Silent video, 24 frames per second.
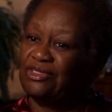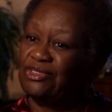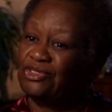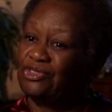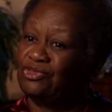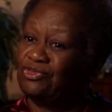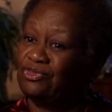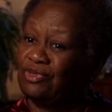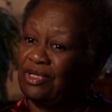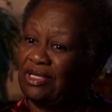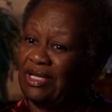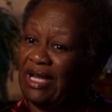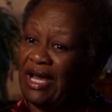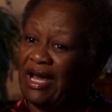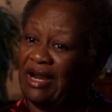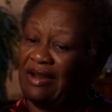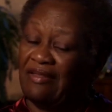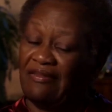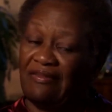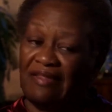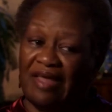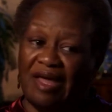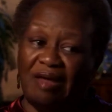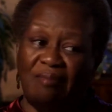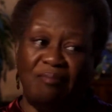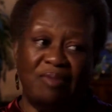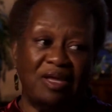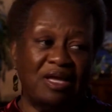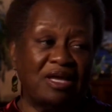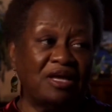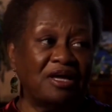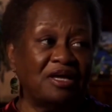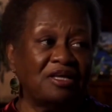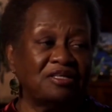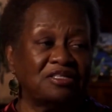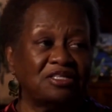do a lot of that
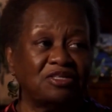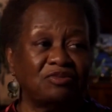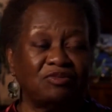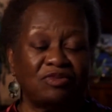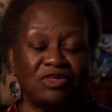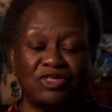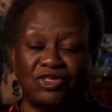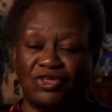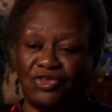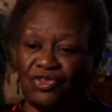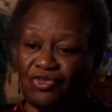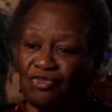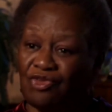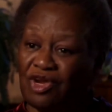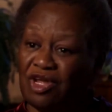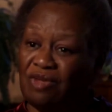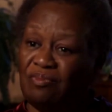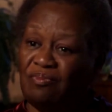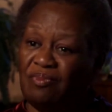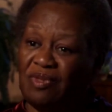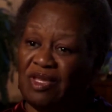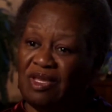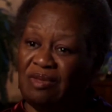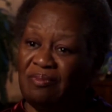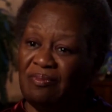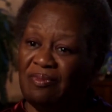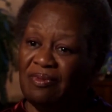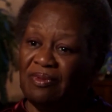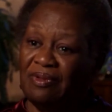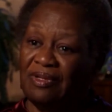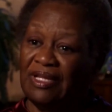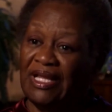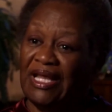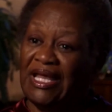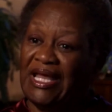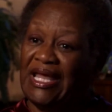because it was three
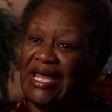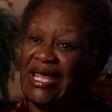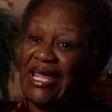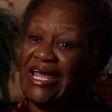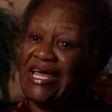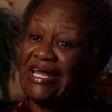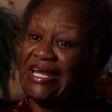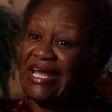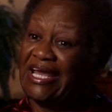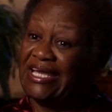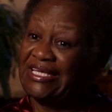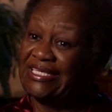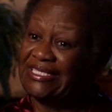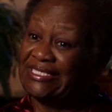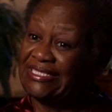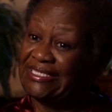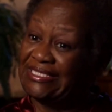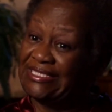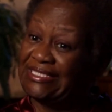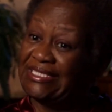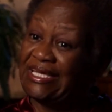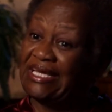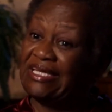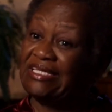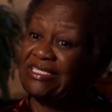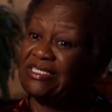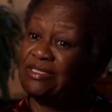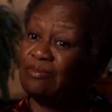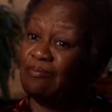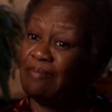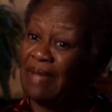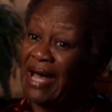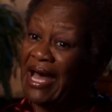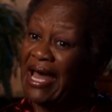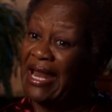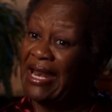people in a
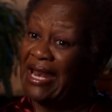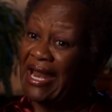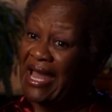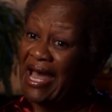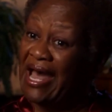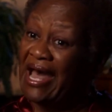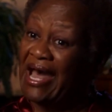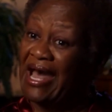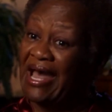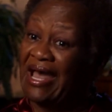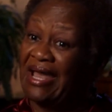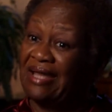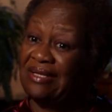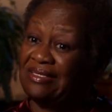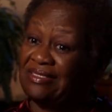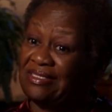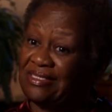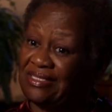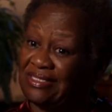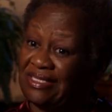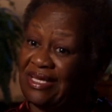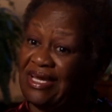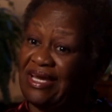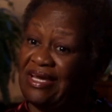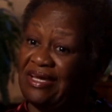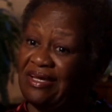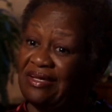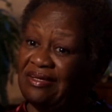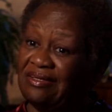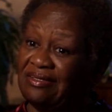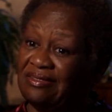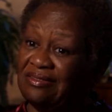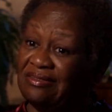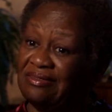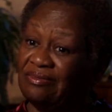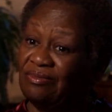6x9
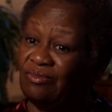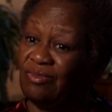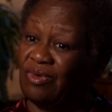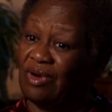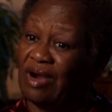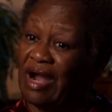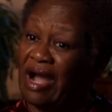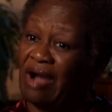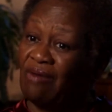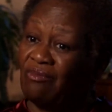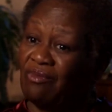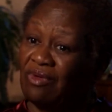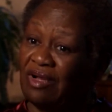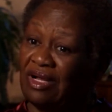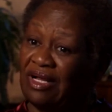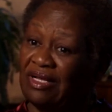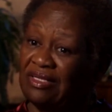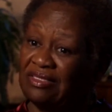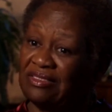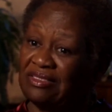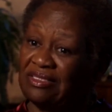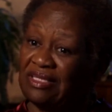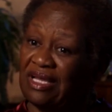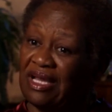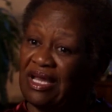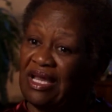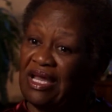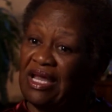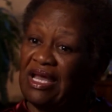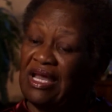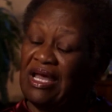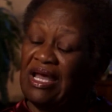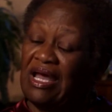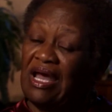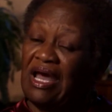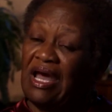cell where I was.
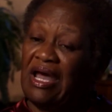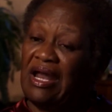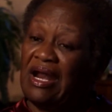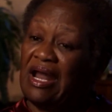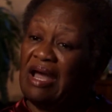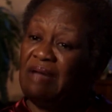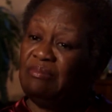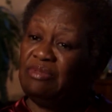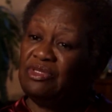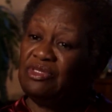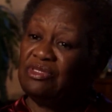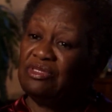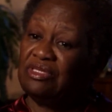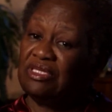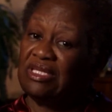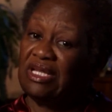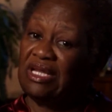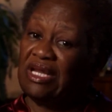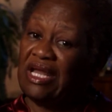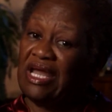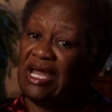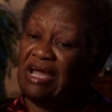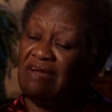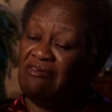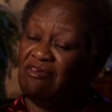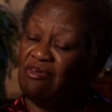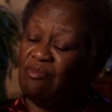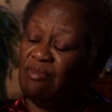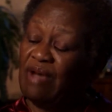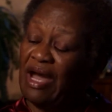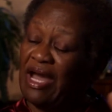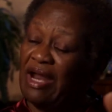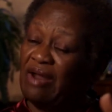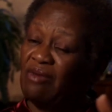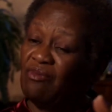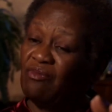And I'm sure that
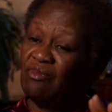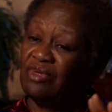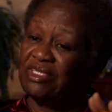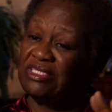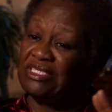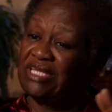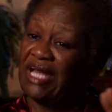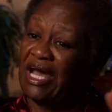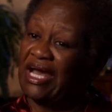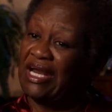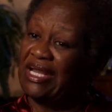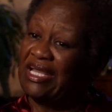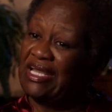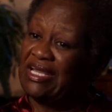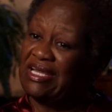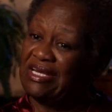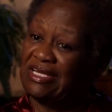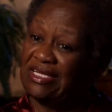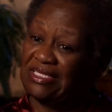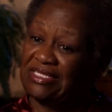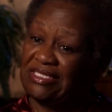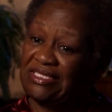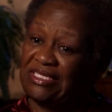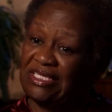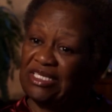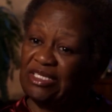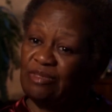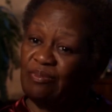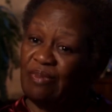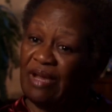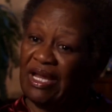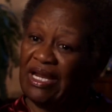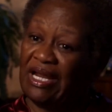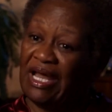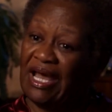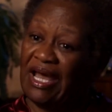everybody was not in a
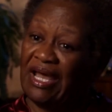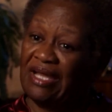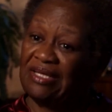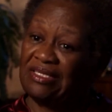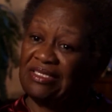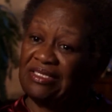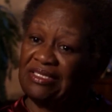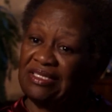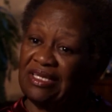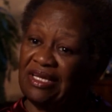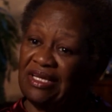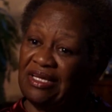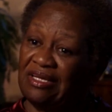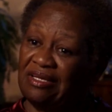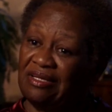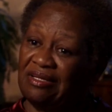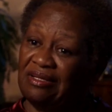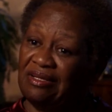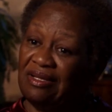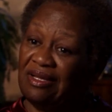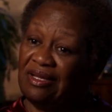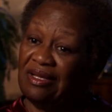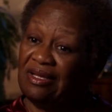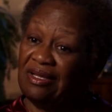6x9 cell.